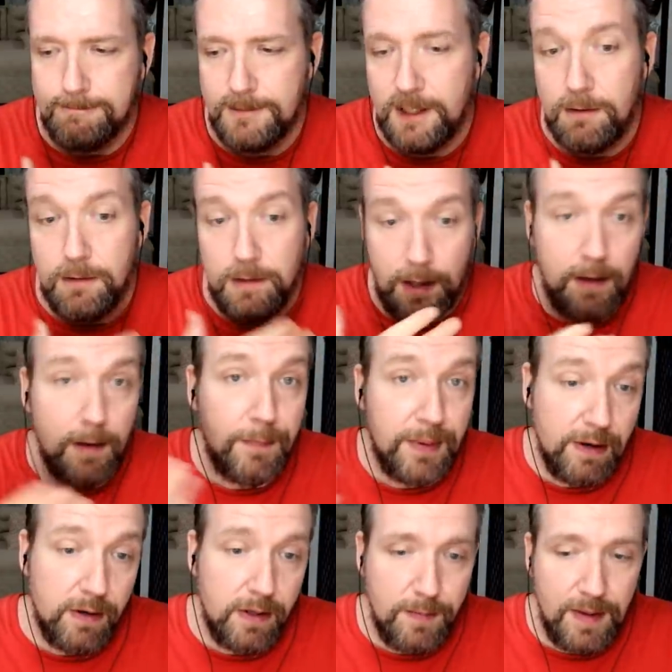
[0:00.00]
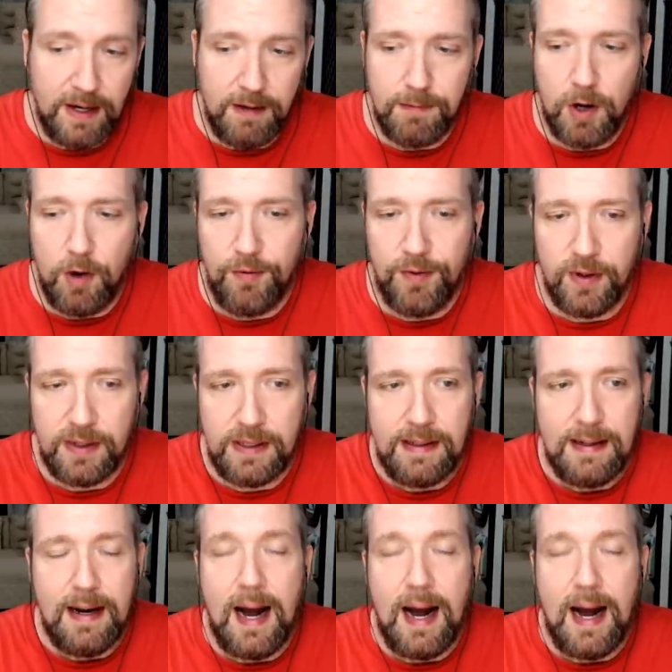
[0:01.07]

you know, and appearing to make him go villain.